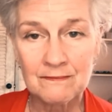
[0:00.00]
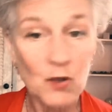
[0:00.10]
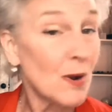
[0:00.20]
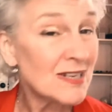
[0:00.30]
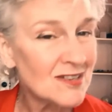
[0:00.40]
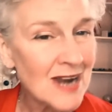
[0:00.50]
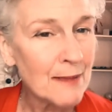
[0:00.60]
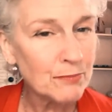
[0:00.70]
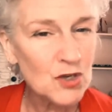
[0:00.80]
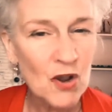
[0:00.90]
When
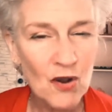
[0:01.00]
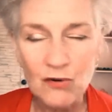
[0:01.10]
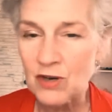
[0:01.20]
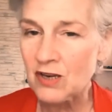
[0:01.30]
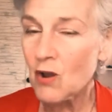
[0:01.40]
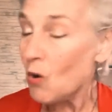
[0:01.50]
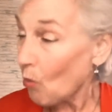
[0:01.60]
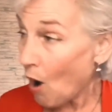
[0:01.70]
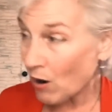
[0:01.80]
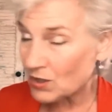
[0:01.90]
Snape turned and
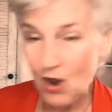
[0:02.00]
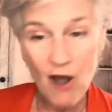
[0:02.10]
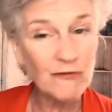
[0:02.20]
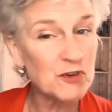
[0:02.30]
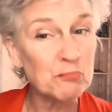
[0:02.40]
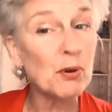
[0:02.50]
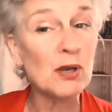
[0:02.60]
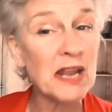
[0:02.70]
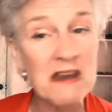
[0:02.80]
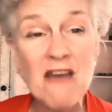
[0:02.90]
walked off to
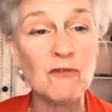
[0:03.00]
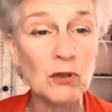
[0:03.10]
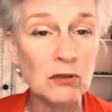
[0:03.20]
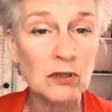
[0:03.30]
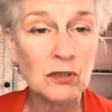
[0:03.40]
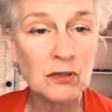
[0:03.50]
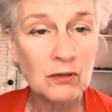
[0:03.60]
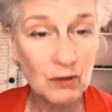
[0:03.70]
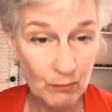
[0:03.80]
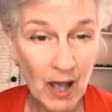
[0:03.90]
bully Neville,
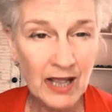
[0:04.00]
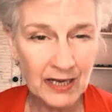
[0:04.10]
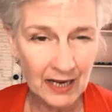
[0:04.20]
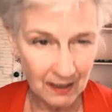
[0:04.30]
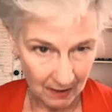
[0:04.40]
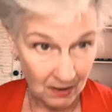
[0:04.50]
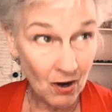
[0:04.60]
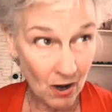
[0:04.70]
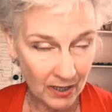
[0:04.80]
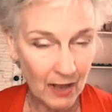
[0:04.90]
Hermione
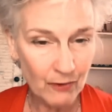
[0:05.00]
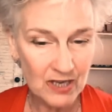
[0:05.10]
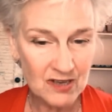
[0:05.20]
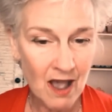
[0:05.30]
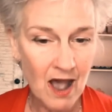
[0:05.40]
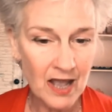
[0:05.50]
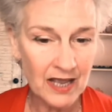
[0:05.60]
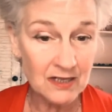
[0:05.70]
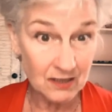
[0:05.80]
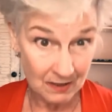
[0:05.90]
caught Harry's eye
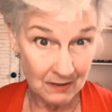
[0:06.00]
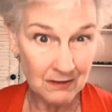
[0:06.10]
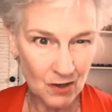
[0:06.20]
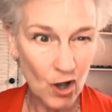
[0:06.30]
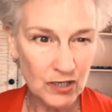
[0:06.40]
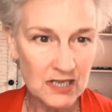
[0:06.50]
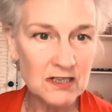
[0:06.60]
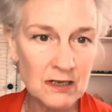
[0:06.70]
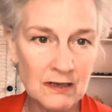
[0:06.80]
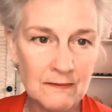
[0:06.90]
and nodded.
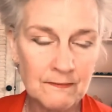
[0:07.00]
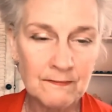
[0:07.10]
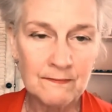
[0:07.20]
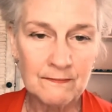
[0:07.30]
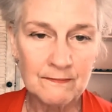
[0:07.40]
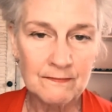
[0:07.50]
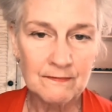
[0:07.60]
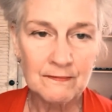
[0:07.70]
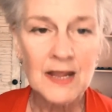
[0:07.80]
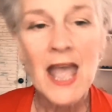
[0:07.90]

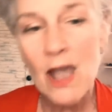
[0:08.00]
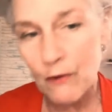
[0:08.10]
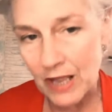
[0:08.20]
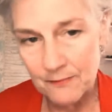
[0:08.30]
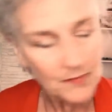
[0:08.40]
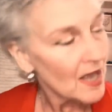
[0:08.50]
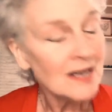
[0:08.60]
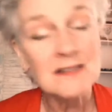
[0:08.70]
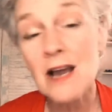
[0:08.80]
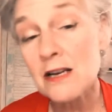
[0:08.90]
Harry
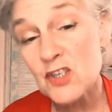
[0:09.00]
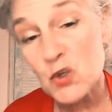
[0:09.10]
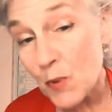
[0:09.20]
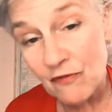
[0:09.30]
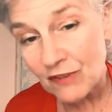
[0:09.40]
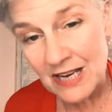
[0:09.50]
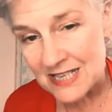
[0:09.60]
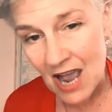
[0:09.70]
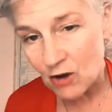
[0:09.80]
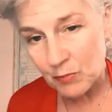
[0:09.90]
ducked swiftly
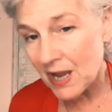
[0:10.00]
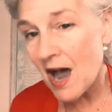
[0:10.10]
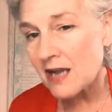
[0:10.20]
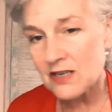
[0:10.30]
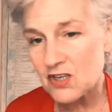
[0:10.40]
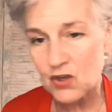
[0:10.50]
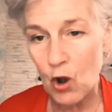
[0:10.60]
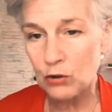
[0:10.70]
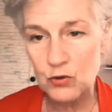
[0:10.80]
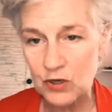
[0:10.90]
down behind his
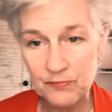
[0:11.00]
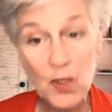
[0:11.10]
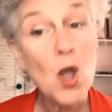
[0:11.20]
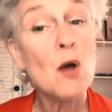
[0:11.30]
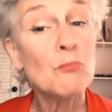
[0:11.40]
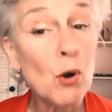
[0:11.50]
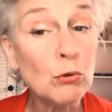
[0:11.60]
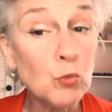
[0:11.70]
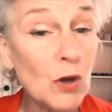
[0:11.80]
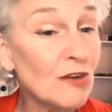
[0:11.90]
cauldron,
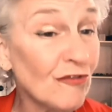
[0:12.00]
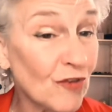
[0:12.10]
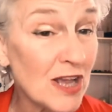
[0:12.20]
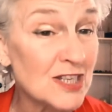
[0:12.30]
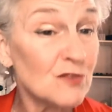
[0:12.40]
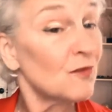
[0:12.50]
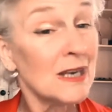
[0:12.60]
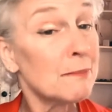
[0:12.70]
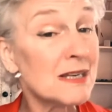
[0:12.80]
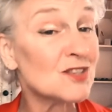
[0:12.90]
pulled one of Fred's
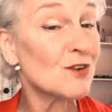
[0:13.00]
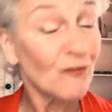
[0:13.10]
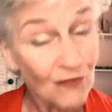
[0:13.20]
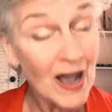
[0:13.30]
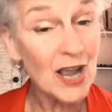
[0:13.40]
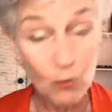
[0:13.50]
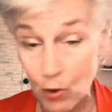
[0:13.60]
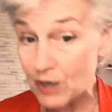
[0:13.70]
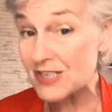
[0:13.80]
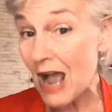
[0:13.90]
filibuster
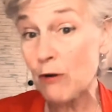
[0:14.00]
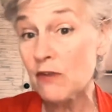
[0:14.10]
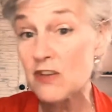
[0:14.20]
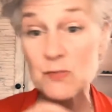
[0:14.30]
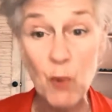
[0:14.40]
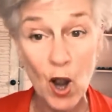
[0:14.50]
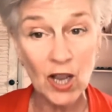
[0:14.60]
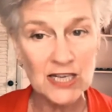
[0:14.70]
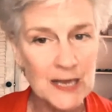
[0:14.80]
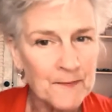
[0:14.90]
fireworks out of his pocket,